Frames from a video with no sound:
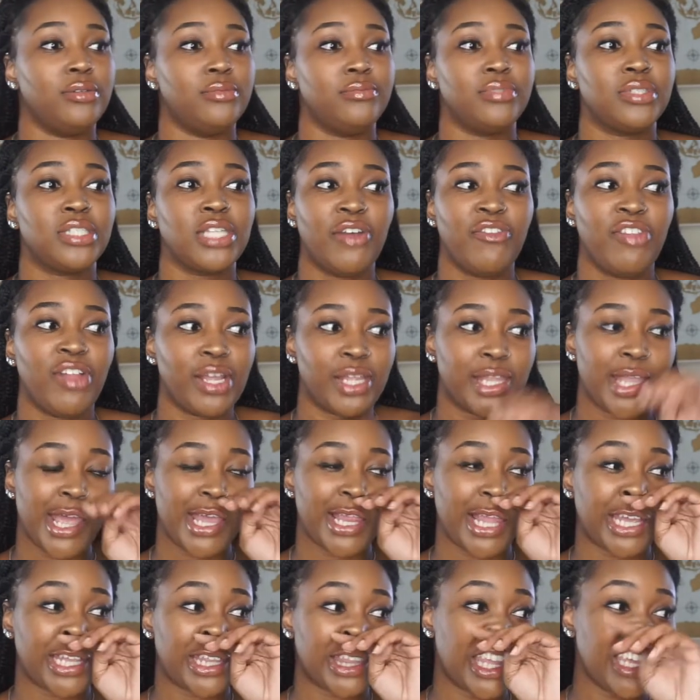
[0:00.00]
Stuff like that,
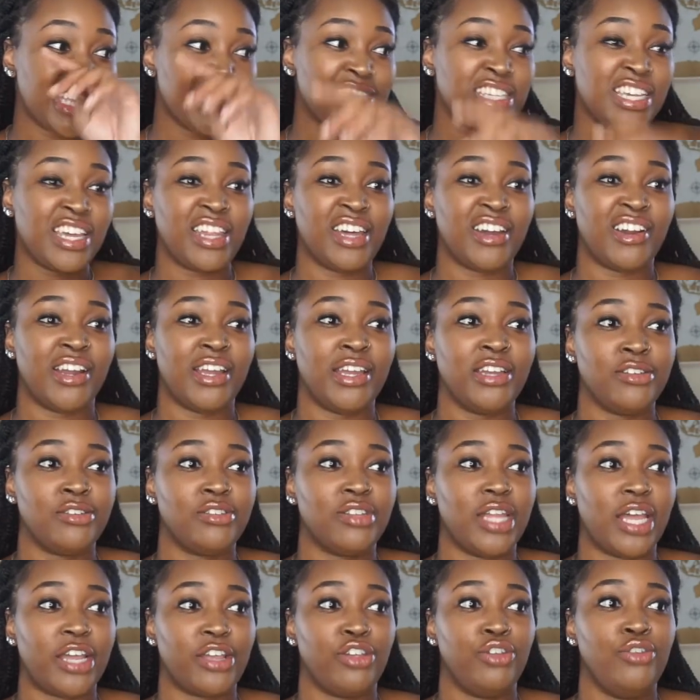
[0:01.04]
like things that are
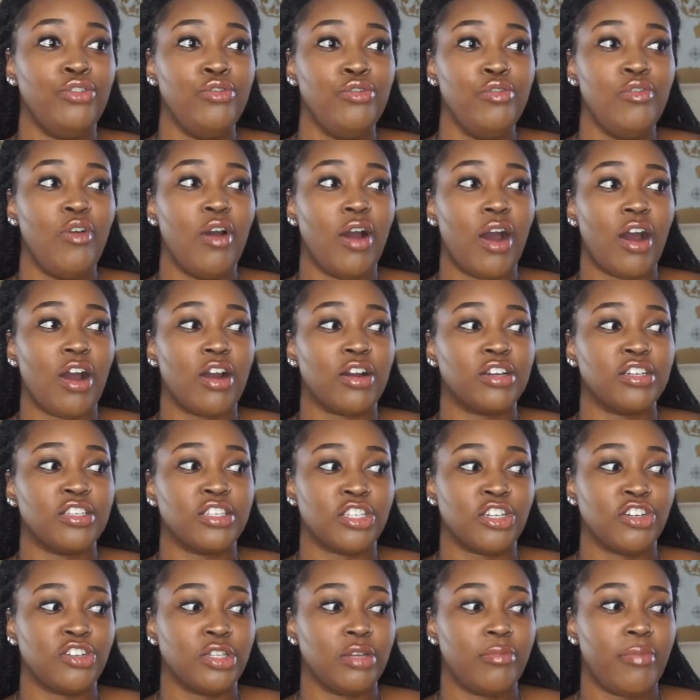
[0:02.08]
like you are
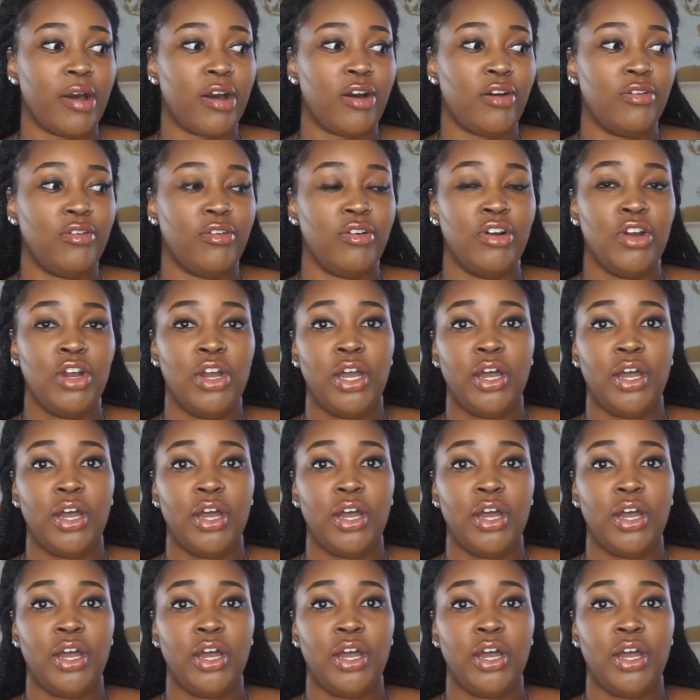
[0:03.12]
concerned about.